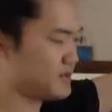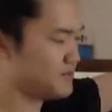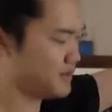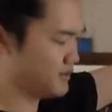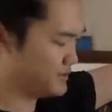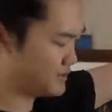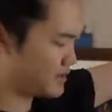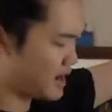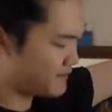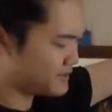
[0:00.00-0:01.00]
impulse?
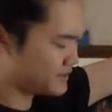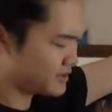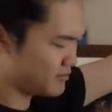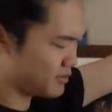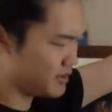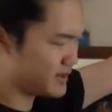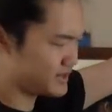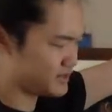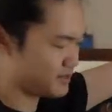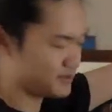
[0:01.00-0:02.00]
Obviously, the bullet
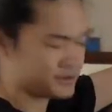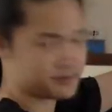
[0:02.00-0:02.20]
has the most